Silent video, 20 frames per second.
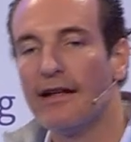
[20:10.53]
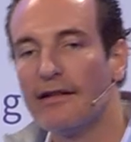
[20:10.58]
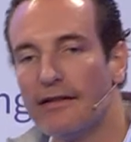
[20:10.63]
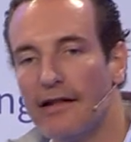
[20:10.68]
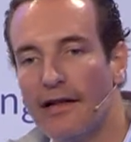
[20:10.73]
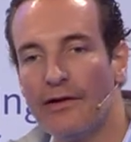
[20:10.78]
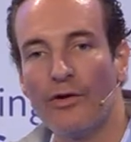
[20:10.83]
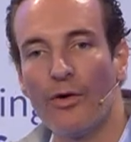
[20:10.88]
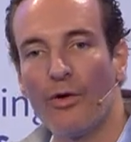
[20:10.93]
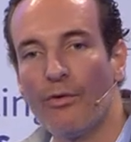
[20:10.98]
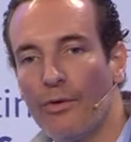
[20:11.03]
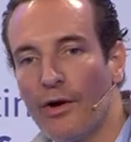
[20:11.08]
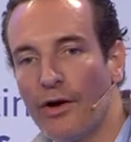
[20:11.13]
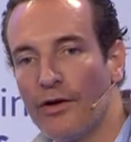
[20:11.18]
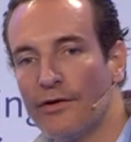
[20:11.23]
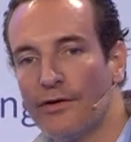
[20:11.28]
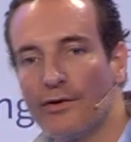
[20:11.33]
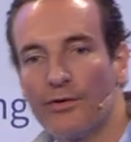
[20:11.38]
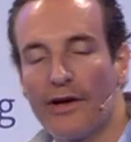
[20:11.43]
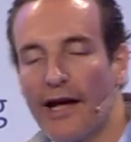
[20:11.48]
Then no
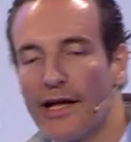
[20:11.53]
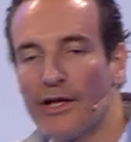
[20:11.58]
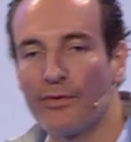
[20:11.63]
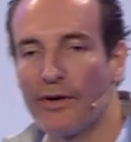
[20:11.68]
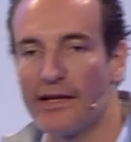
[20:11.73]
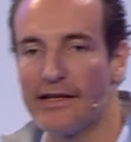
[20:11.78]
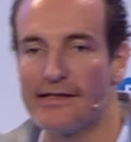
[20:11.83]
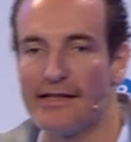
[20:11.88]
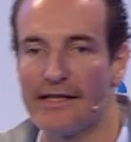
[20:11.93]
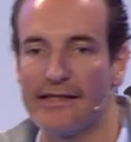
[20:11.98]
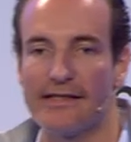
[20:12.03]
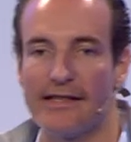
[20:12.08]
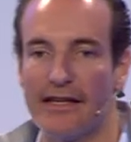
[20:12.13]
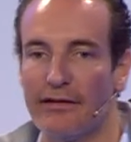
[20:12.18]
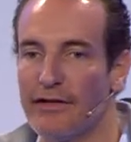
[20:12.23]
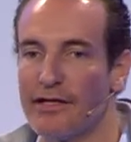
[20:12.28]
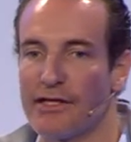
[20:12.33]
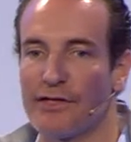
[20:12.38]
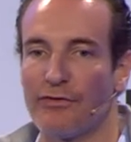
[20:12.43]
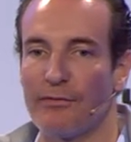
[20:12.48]
one took N26
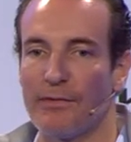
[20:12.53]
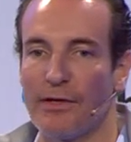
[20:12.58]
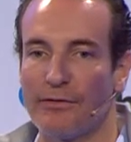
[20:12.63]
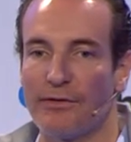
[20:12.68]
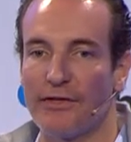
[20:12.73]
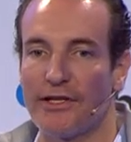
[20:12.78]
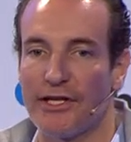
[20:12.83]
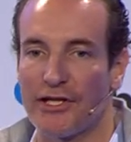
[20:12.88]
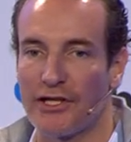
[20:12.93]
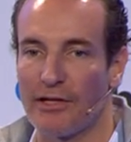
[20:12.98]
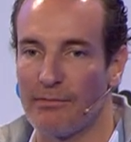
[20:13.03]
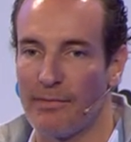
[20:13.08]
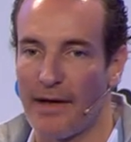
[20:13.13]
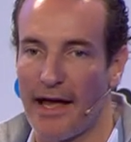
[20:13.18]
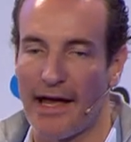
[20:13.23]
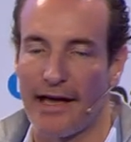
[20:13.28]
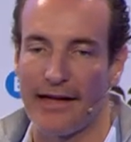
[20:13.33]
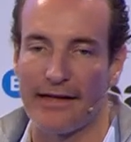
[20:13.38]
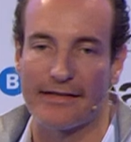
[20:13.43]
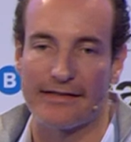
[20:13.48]
serious from the traditional
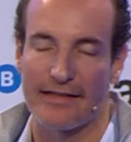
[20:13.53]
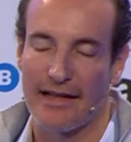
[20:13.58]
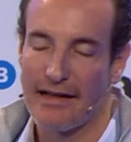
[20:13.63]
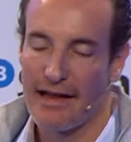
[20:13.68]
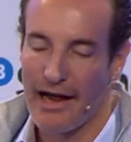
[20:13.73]
banks.